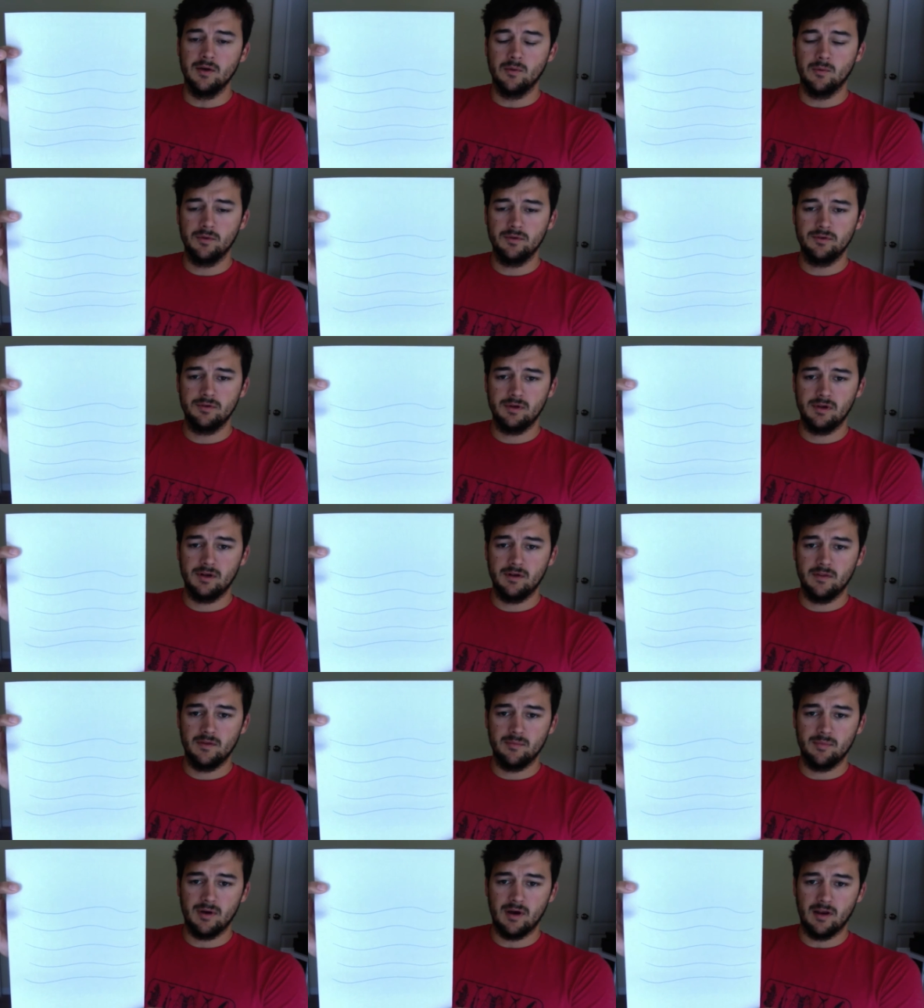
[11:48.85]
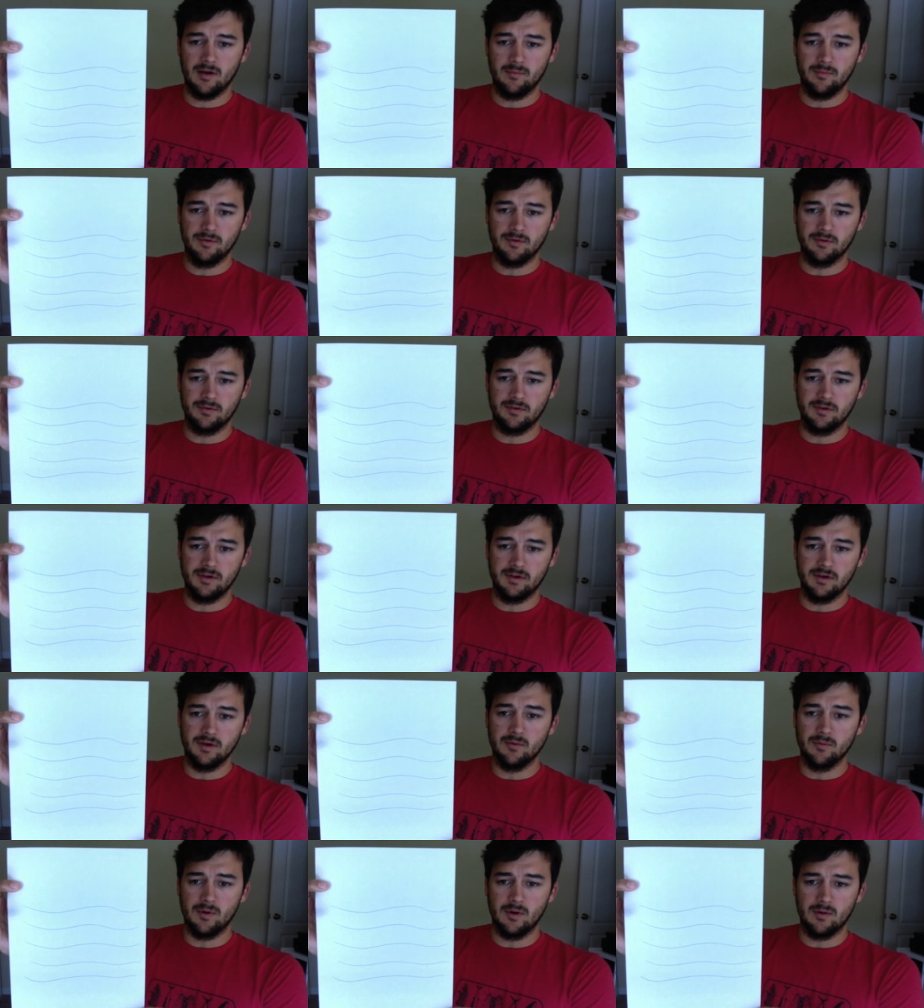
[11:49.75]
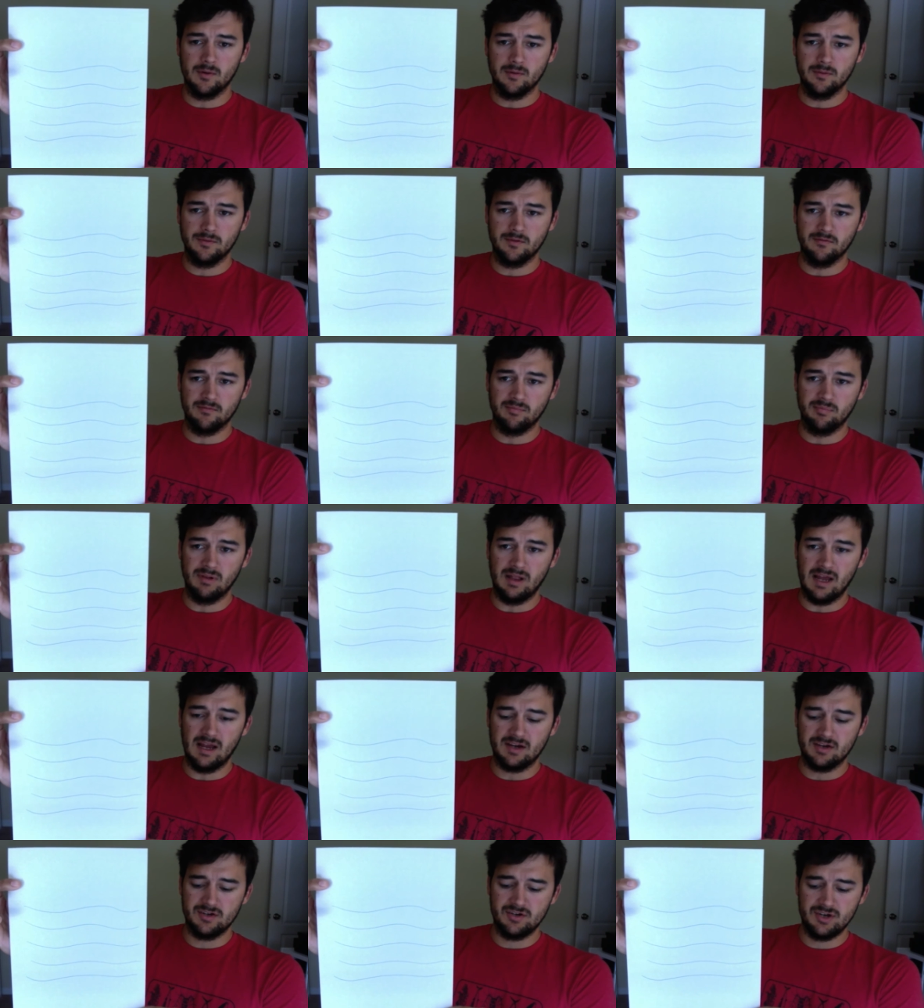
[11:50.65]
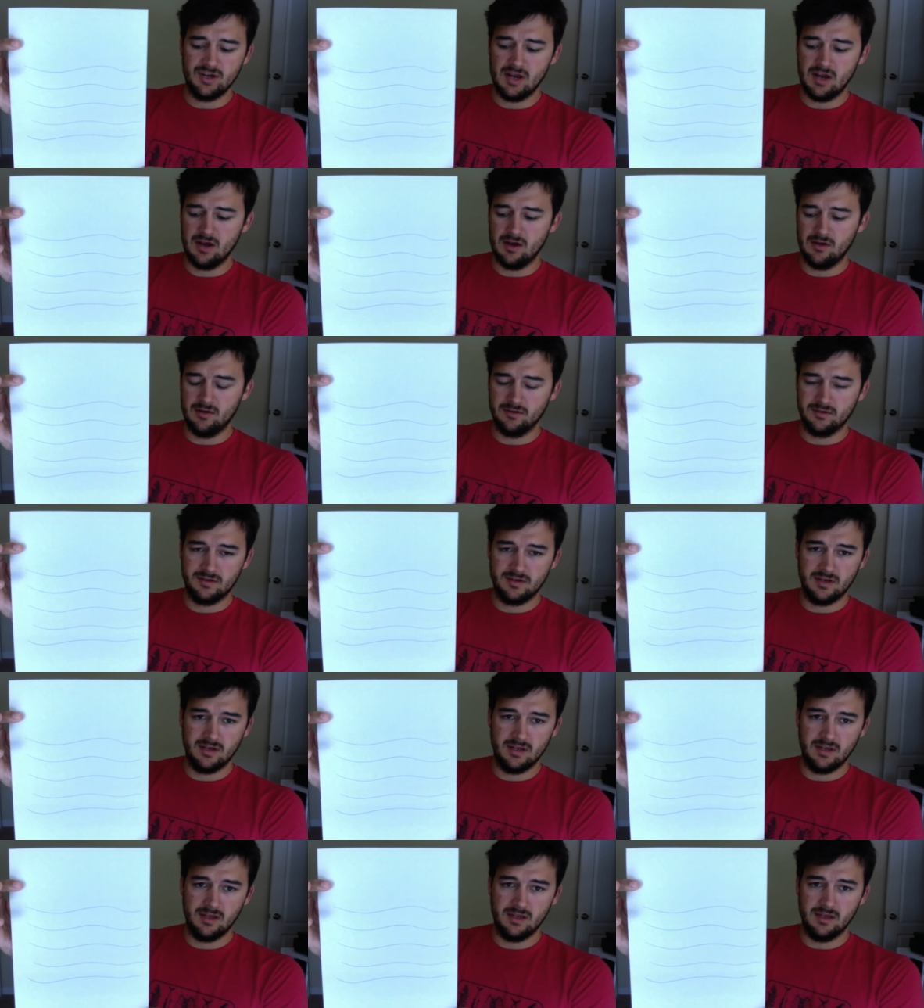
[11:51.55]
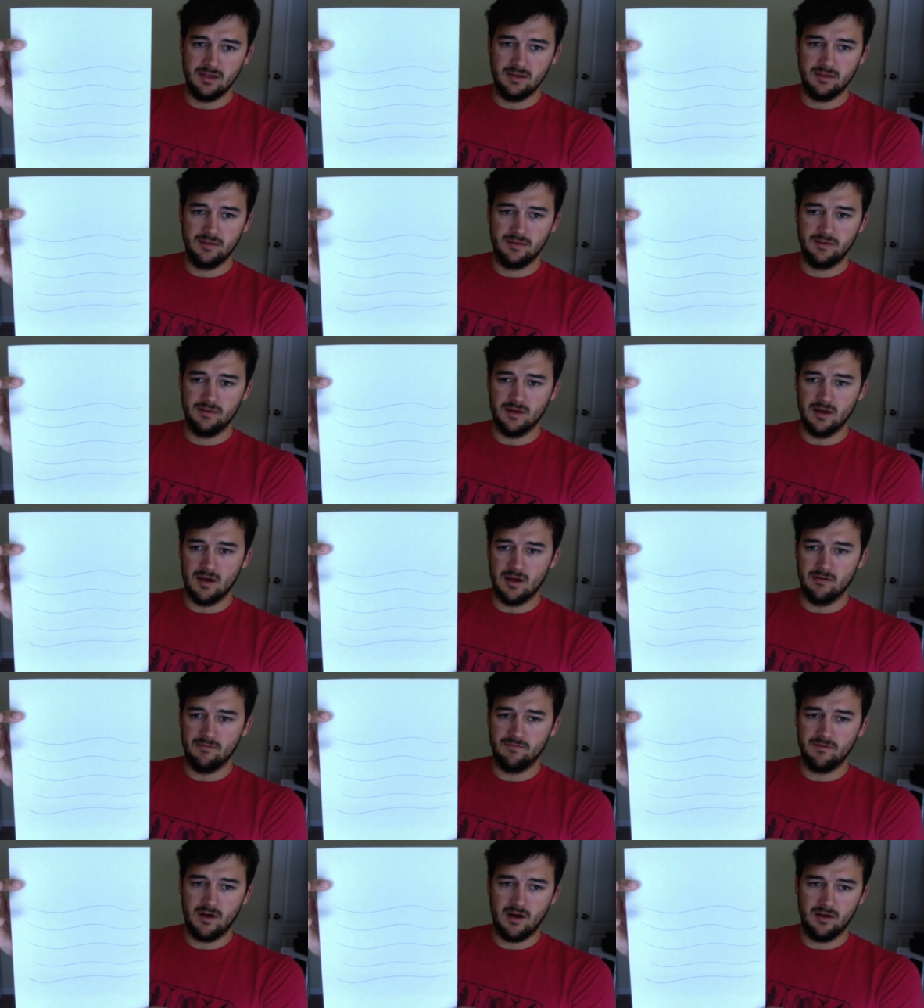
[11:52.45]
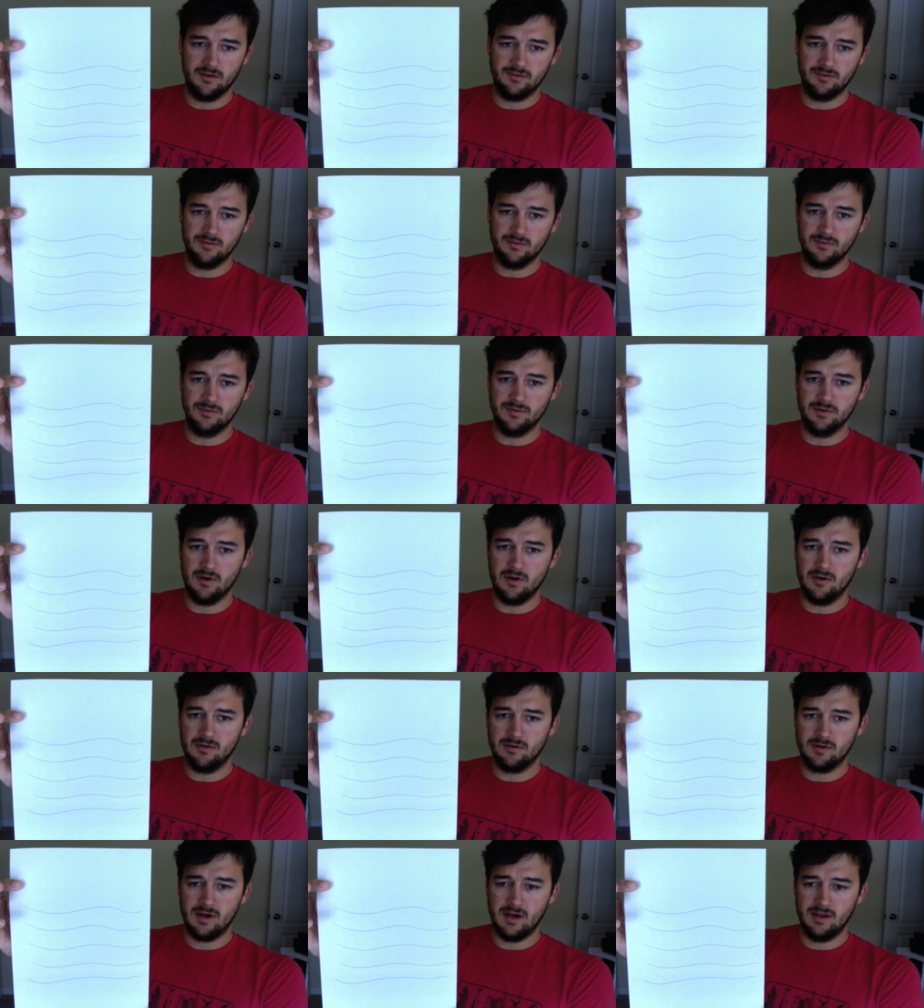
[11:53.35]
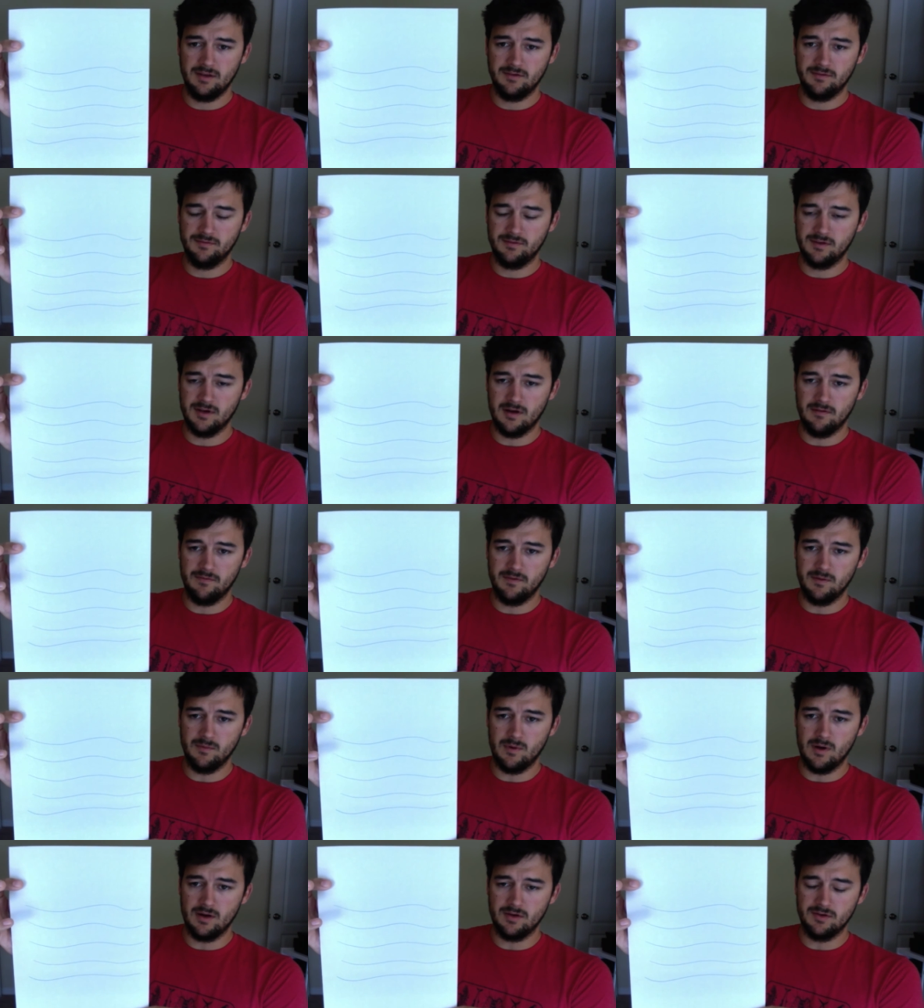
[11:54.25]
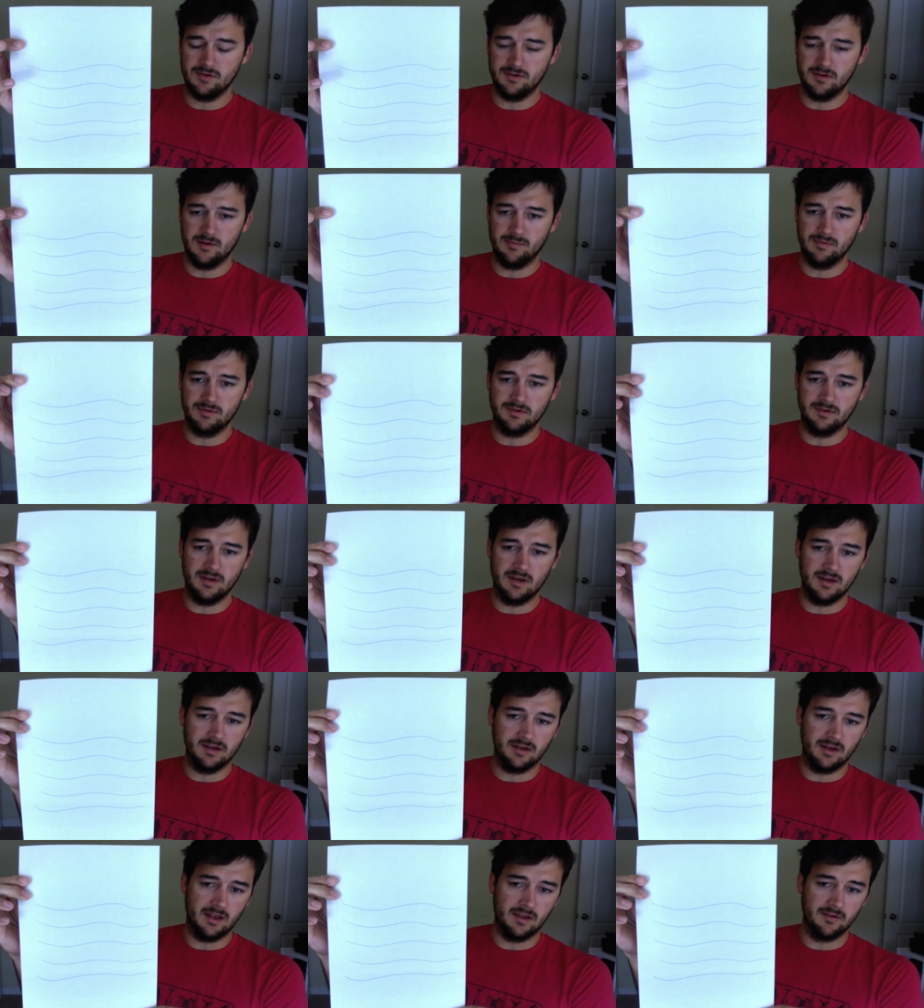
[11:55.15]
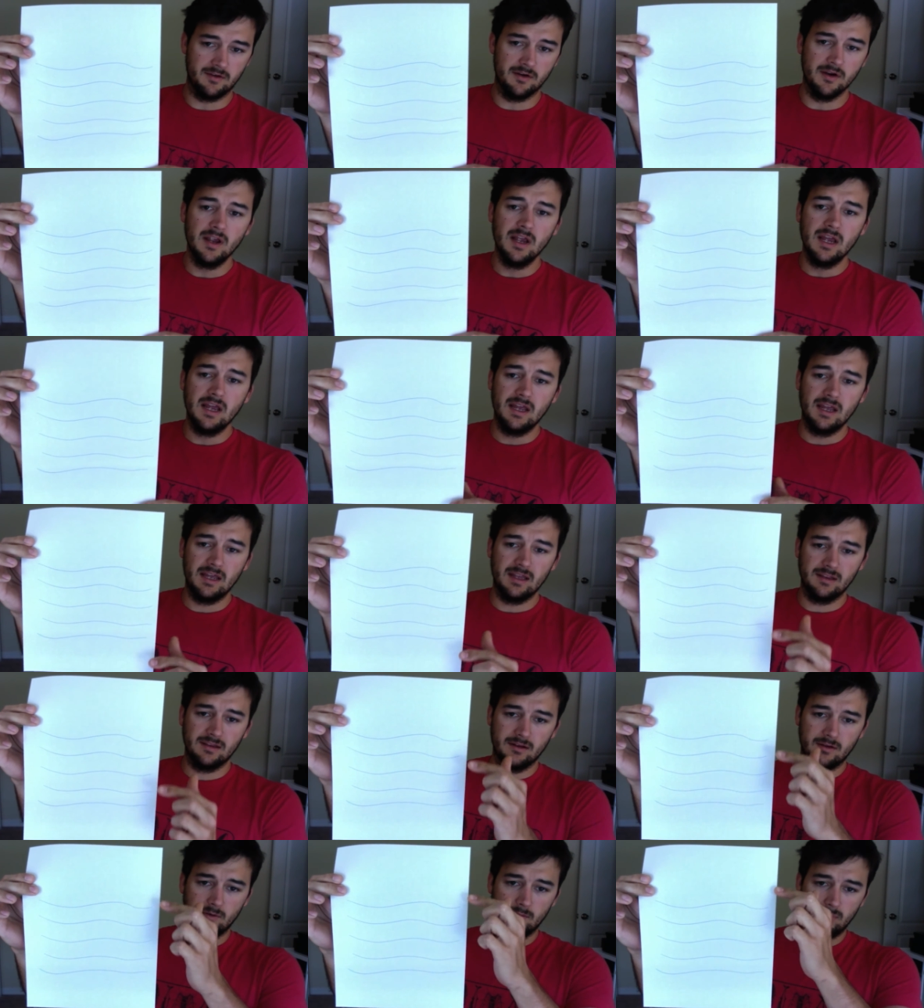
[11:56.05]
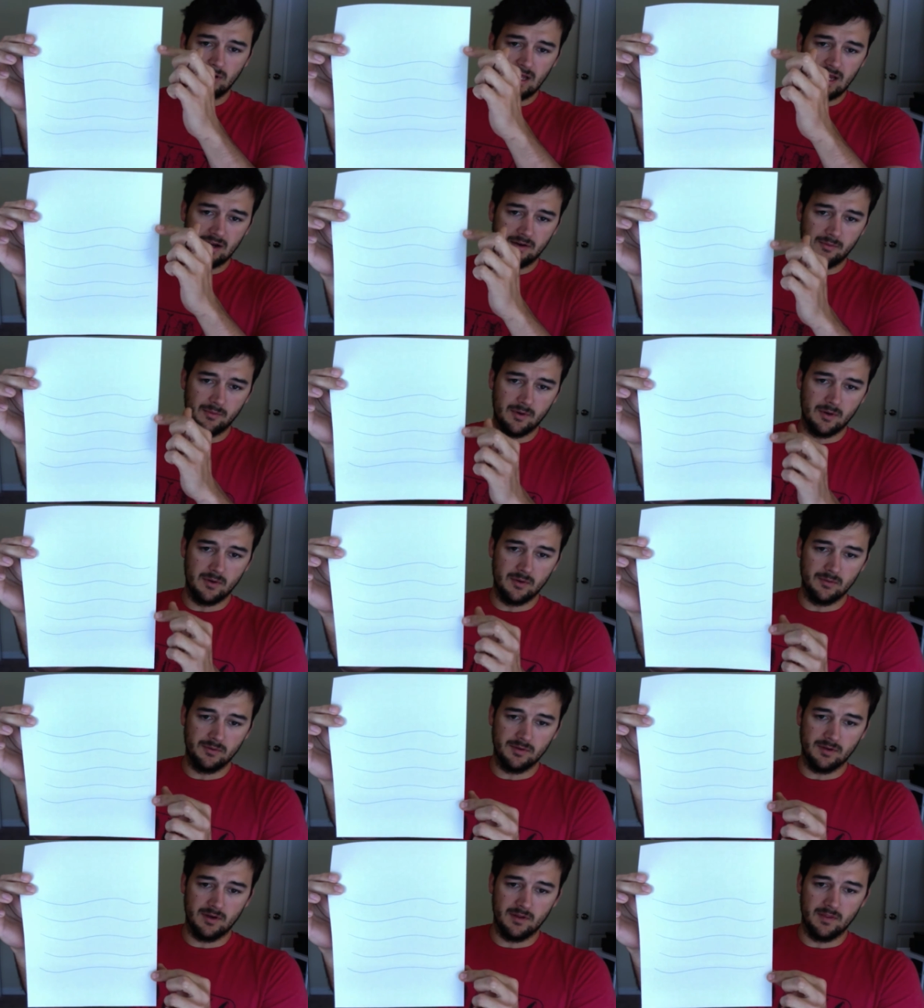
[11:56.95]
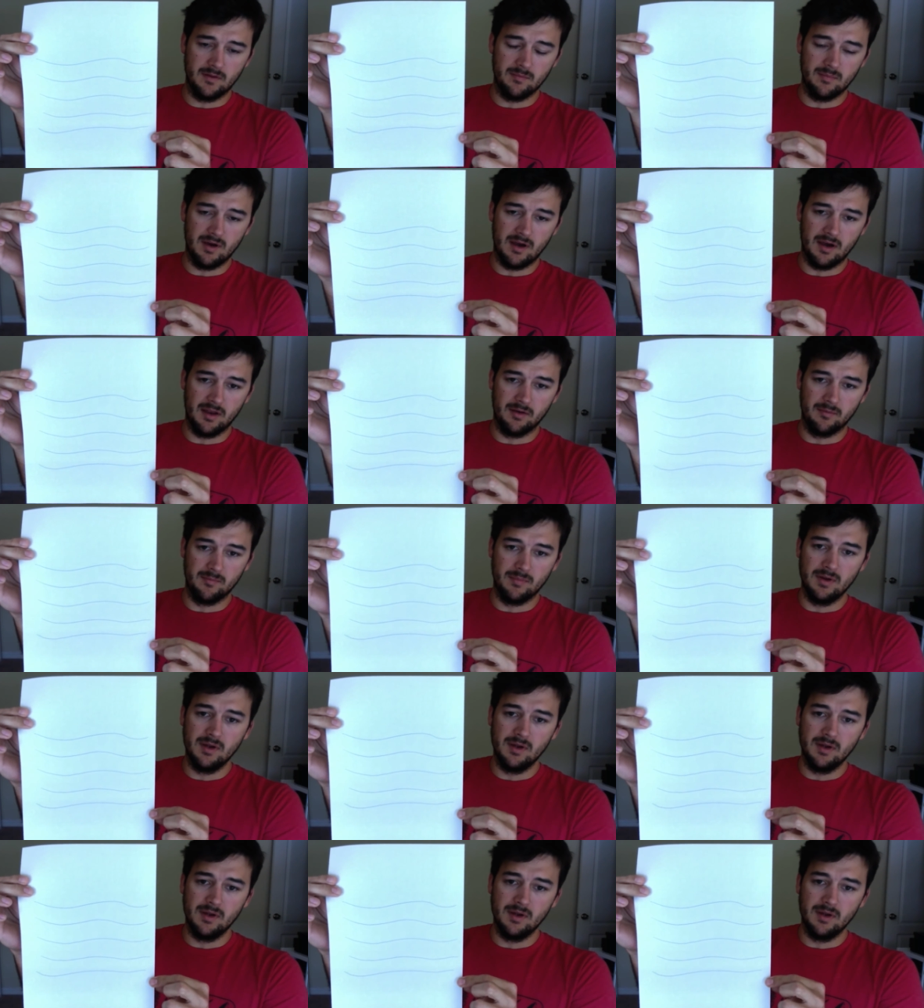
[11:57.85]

Once you get on the bottom, you'll see rows of black shells, teeth, fossils, all kinds of stuff that washes up and stay together in little black rows on the bottom.